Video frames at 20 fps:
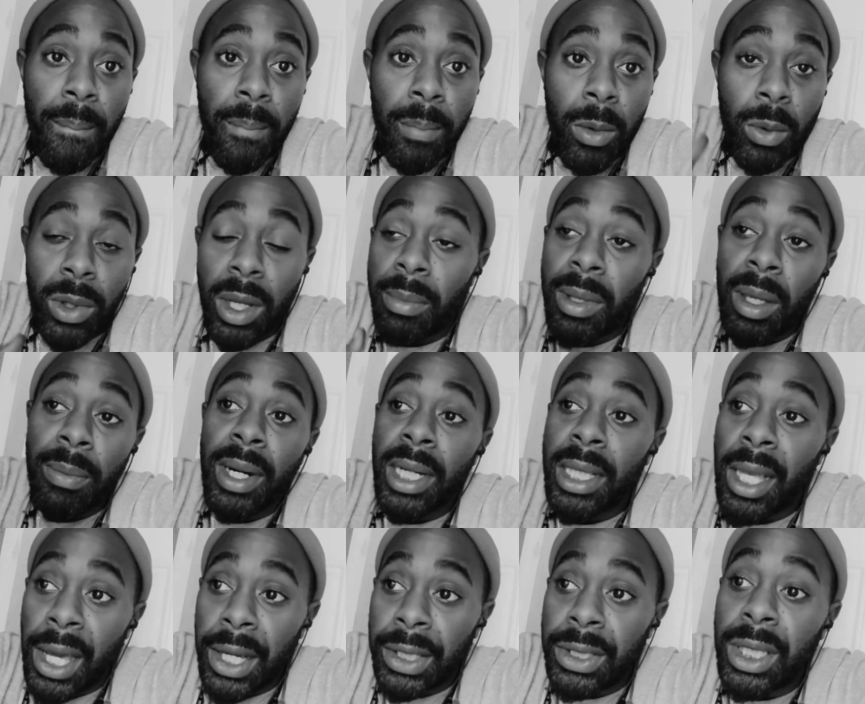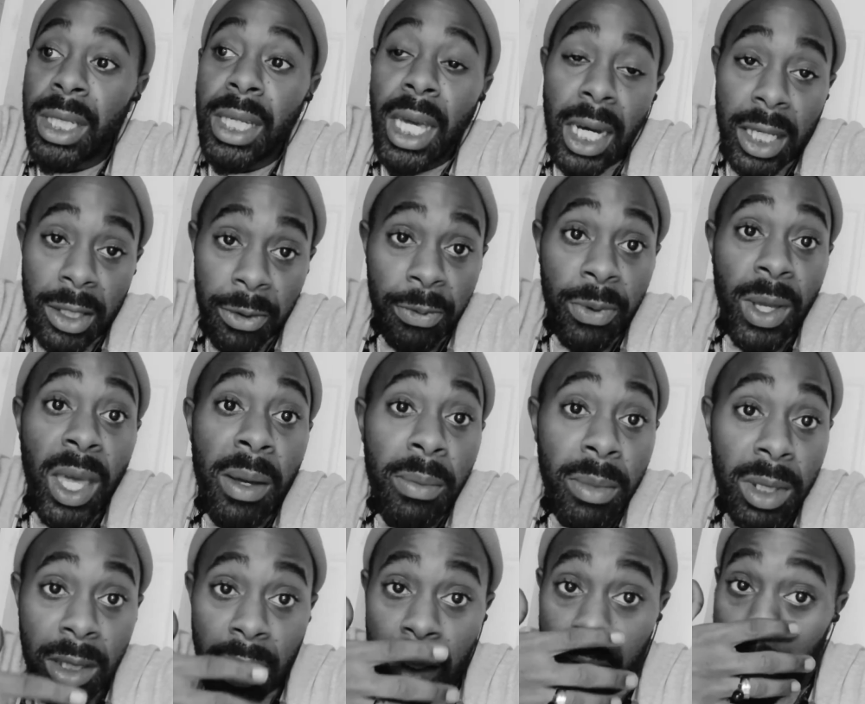What I mean by that, she got a
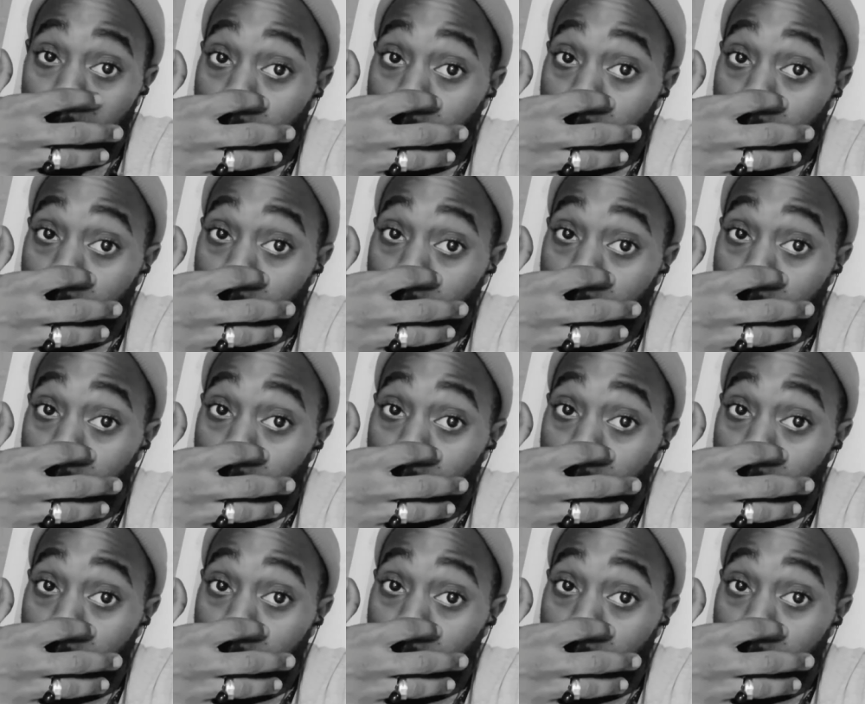family.